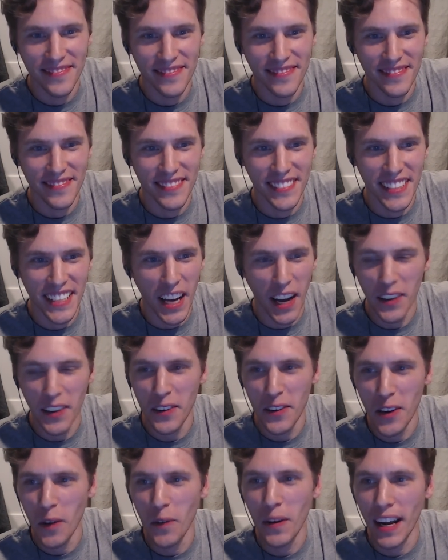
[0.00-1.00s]
The I don't
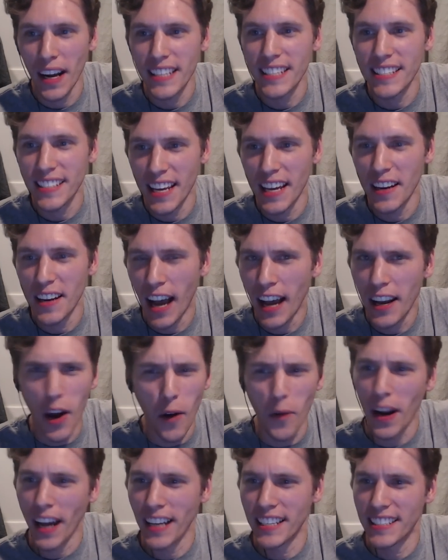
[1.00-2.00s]
know what I stand. I know
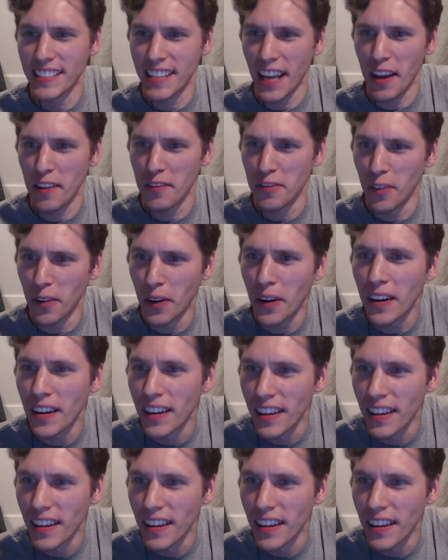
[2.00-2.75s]
what I stand for.